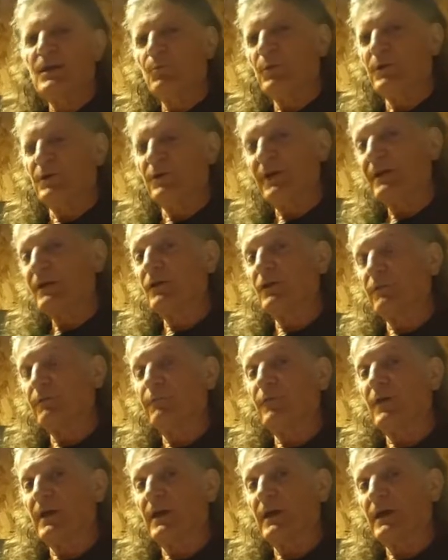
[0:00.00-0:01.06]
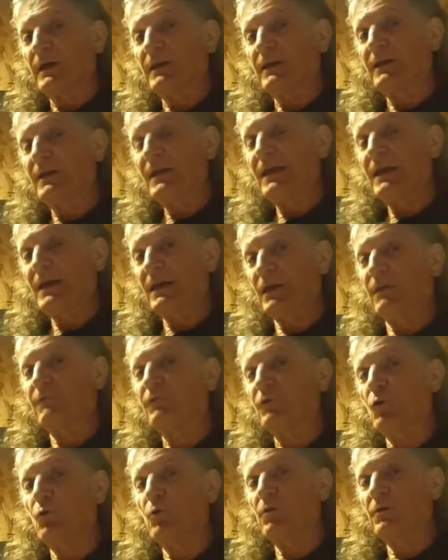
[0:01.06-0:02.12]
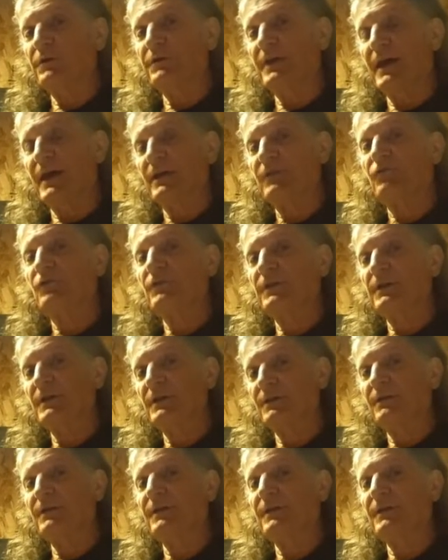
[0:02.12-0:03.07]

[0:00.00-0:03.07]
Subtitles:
But you're not going to find enough gold to actually